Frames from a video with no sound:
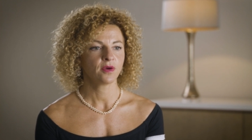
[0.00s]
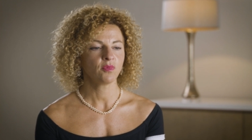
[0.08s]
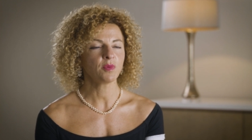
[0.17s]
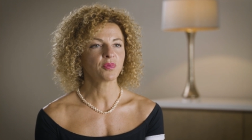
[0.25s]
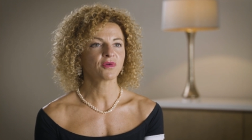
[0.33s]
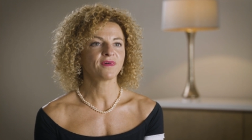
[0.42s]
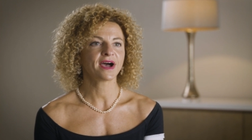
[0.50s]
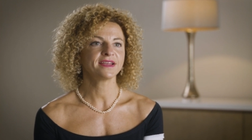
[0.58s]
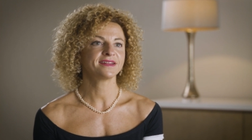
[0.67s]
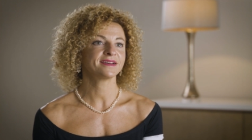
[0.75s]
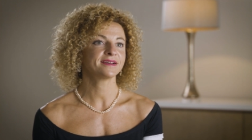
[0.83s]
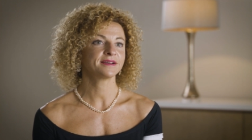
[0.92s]
we
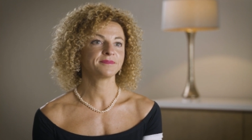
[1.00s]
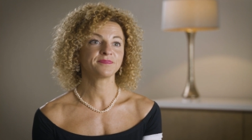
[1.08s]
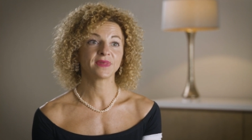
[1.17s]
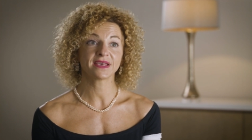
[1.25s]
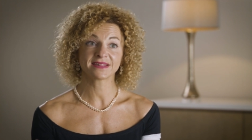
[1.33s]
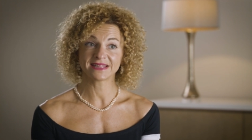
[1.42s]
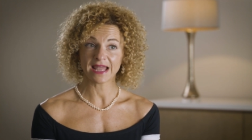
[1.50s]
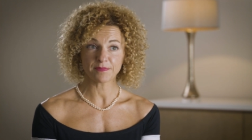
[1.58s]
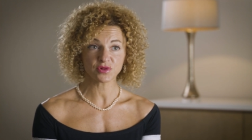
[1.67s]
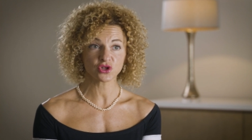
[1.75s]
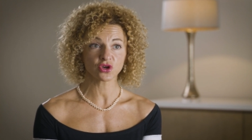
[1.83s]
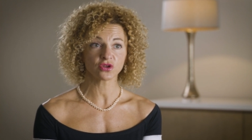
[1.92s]
provide um, a
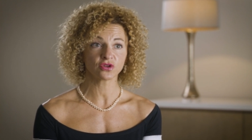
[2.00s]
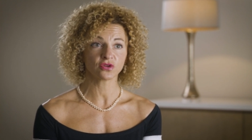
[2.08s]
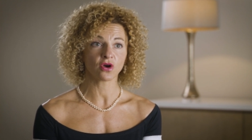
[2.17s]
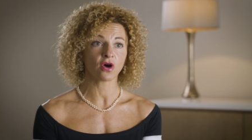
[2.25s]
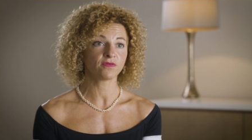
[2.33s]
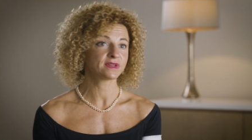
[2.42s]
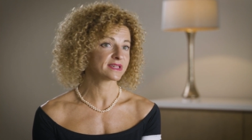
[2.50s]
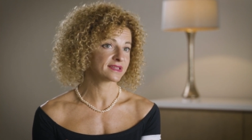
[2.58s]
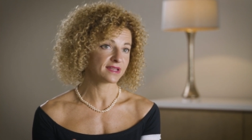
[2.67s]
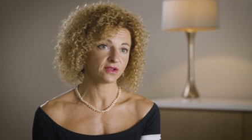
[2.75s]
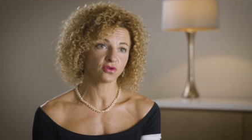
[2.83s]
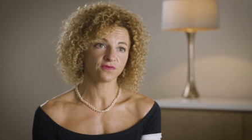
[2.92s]
snapshot of the
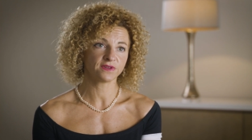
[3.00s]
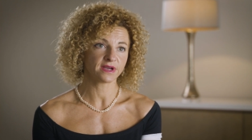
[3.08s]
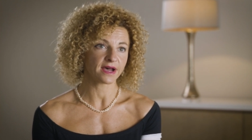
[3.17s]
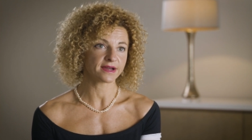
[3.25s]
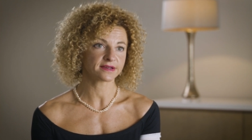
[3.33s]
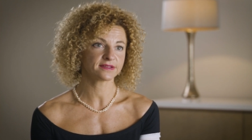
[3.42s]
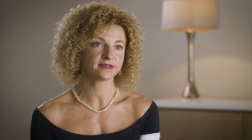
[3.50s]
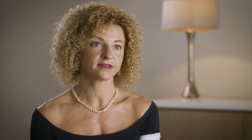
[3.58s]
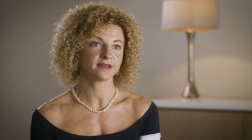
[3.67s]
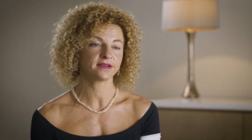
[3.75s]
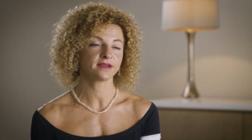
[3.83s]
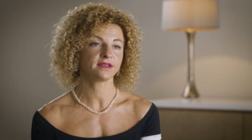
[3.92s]
state of the art uh,